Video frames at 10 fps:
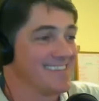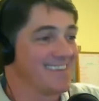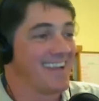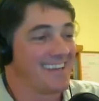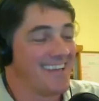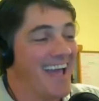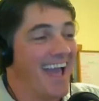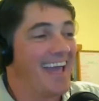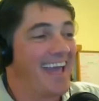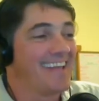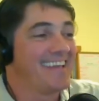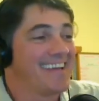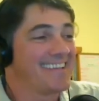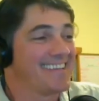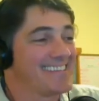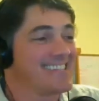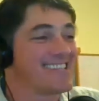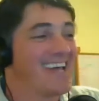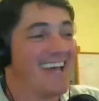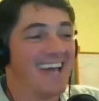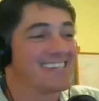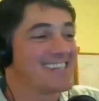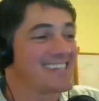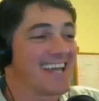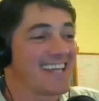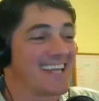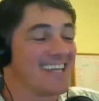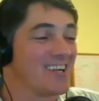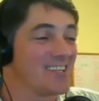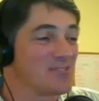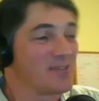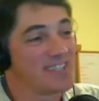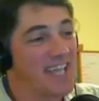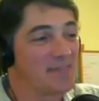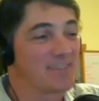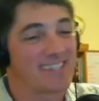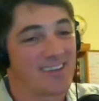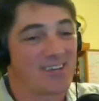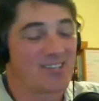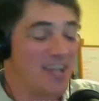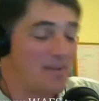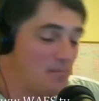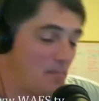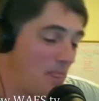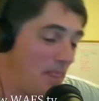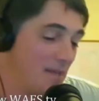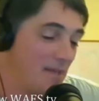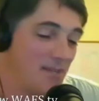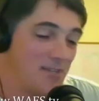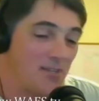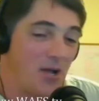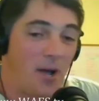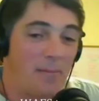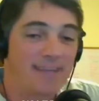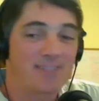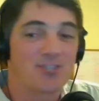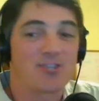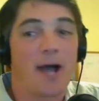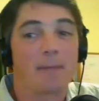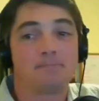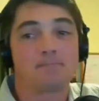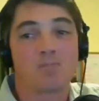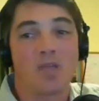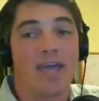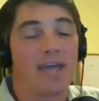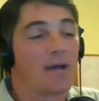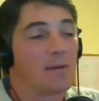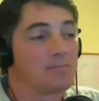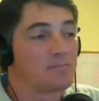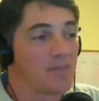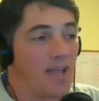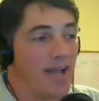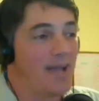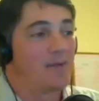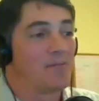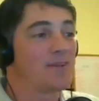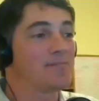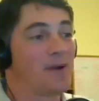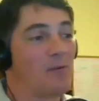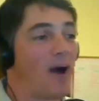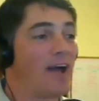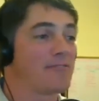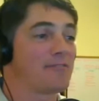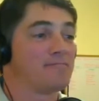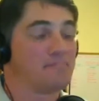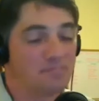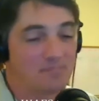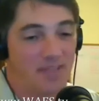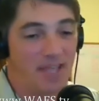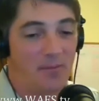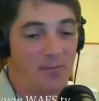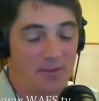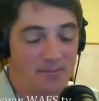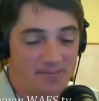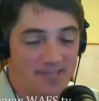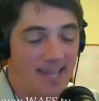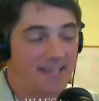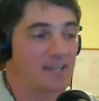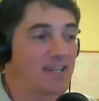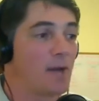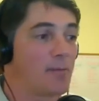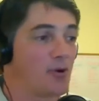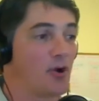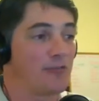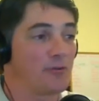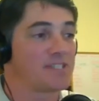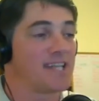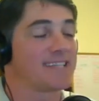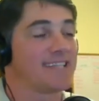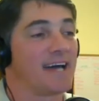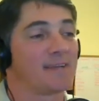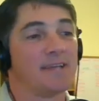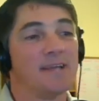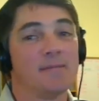Right? And this is like, you know, so one day I'm at the donut shop. So I'm at the shop, and I'm with my wife, and we got, you know, a cup of coffee, we sat down,